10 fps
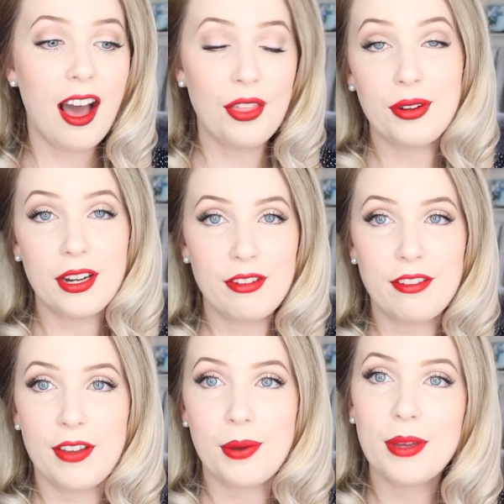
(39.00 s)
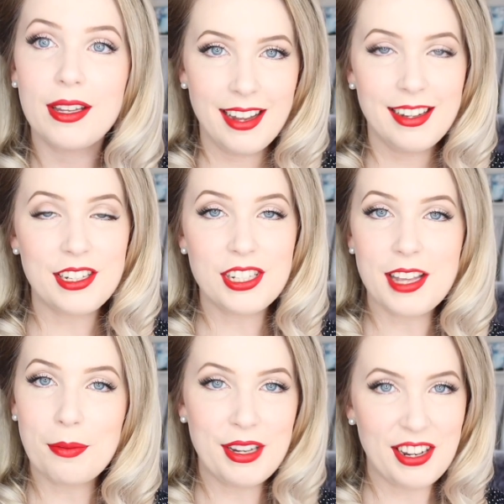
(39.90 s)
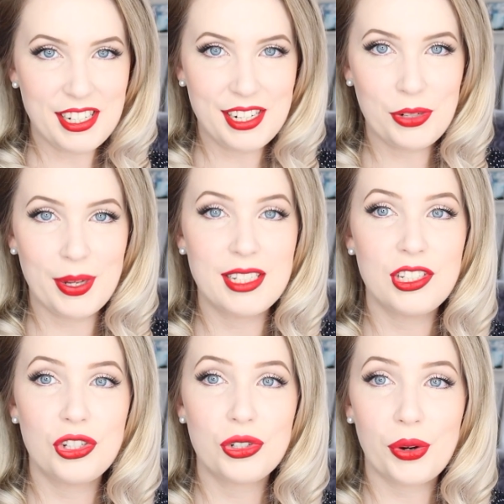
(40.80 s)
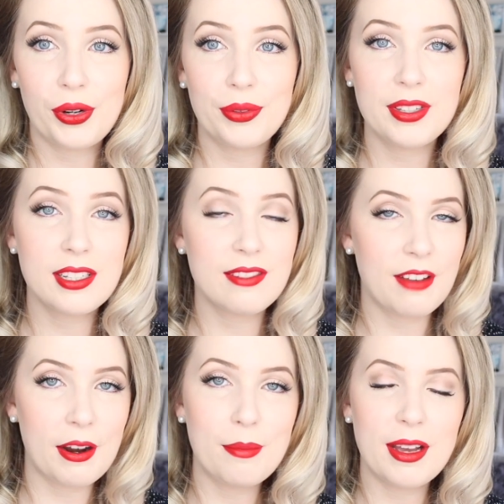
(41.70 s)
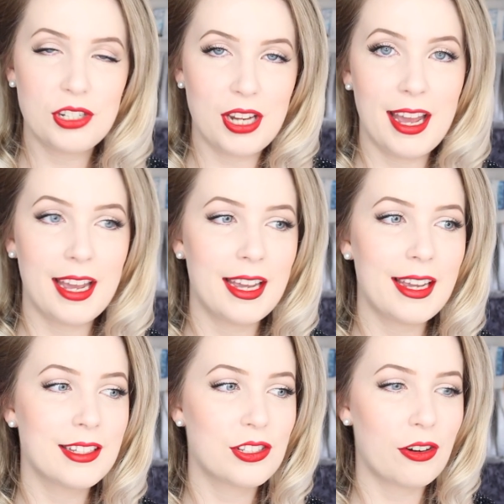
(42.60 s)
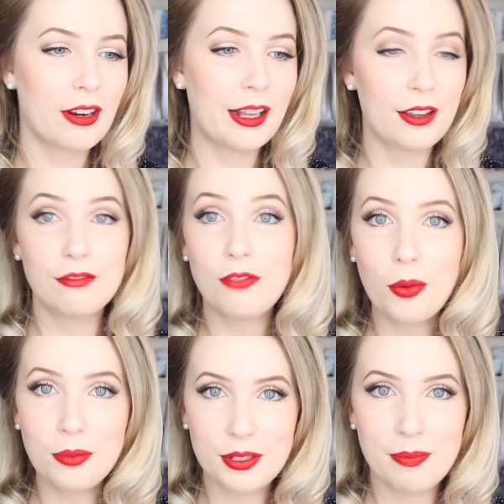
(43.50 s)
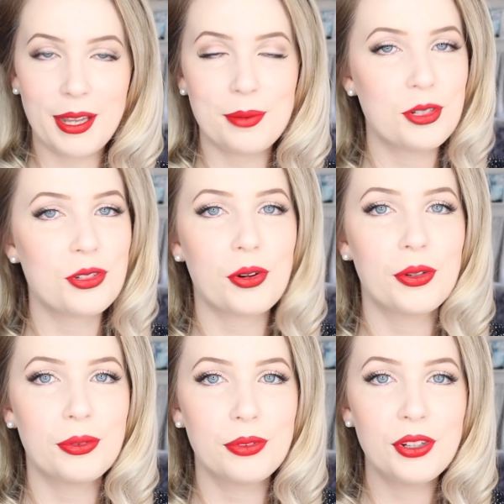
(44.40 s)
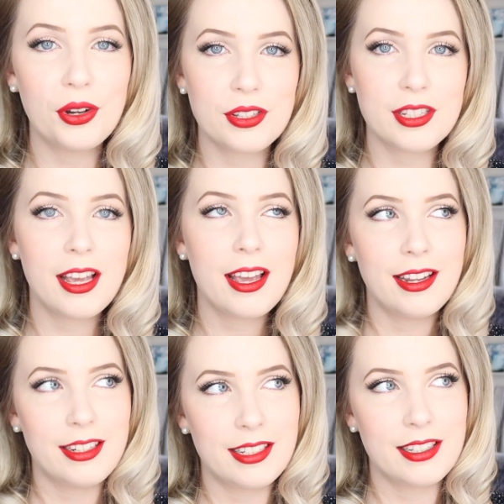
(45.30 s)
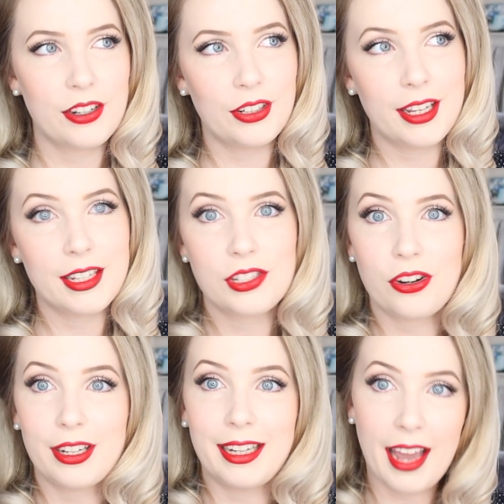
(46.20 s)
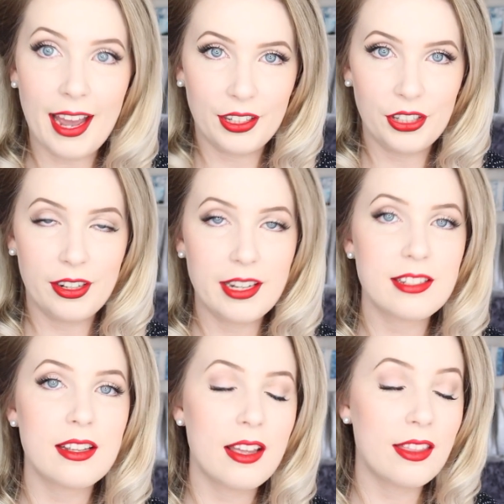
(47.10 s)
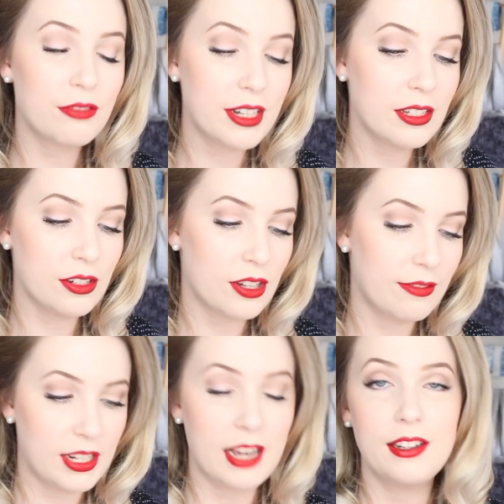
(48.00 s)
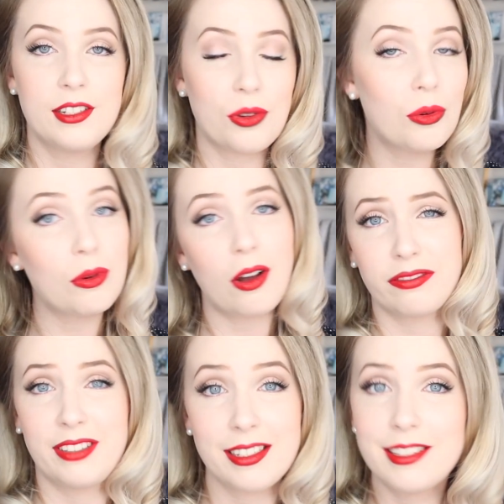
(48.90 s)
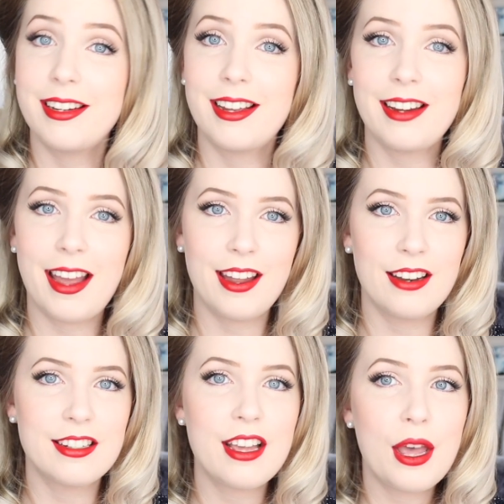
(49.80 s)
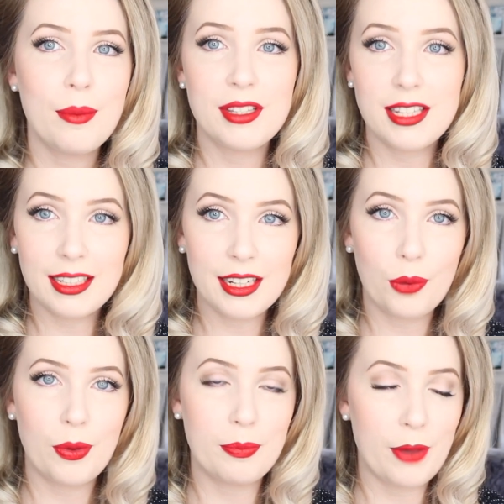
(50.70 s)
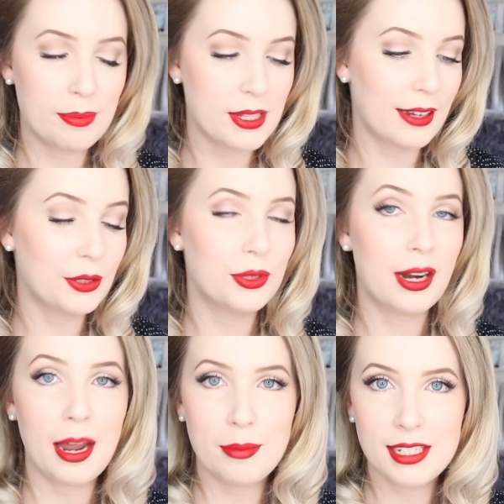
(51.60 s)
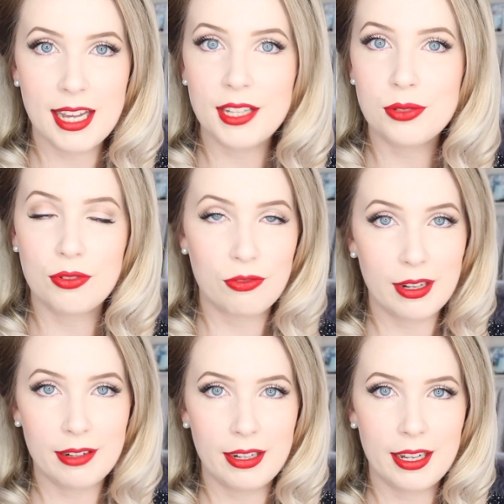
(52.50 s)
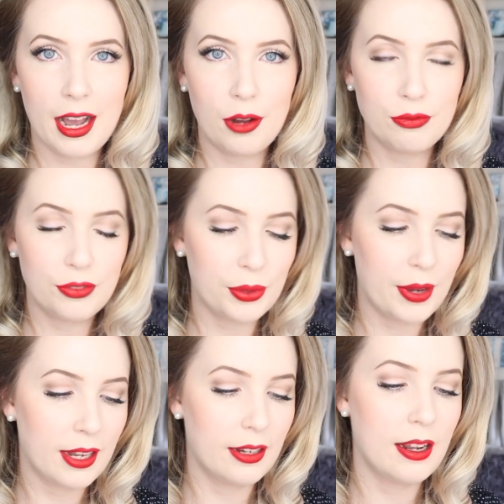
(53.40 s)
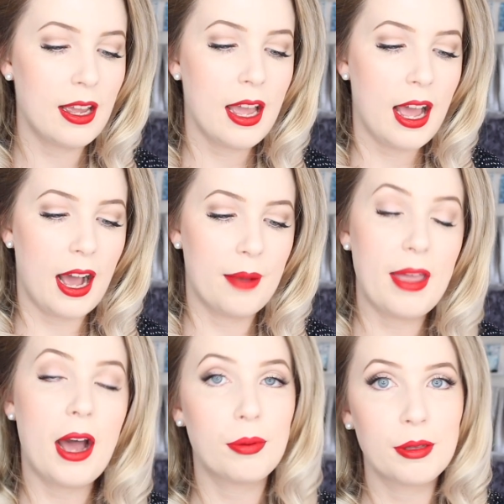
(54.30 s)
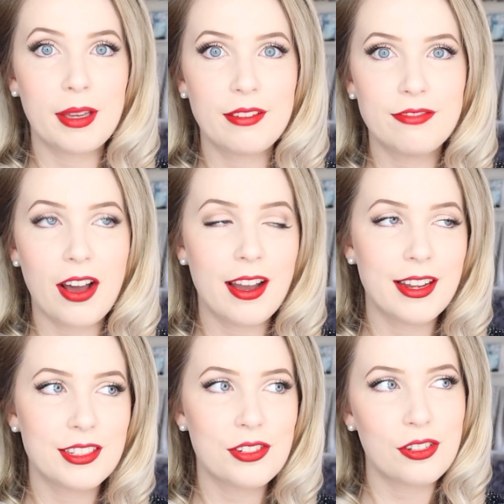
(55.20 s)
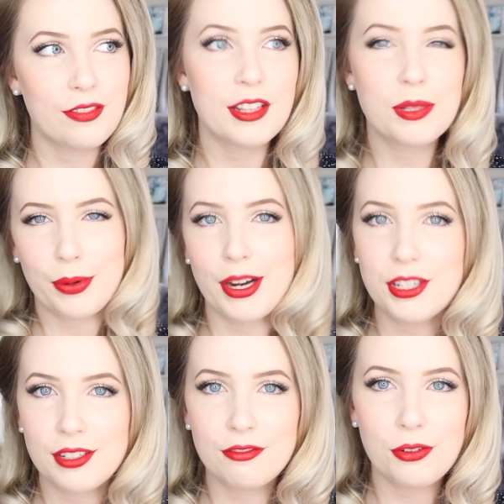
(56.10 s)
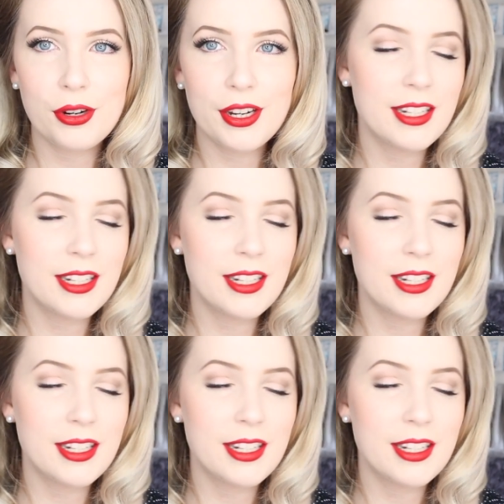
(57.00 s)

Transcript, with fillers: I thought I'd refilm it. Now, just like my 1920s tutorial, this is very much a historically informed makeup tutorial, not necessarily historically accurate. The research I've done is all off the internet and particularly a web website called Glamour Daze was really, really helpful in um, helping me find sort of inspiration for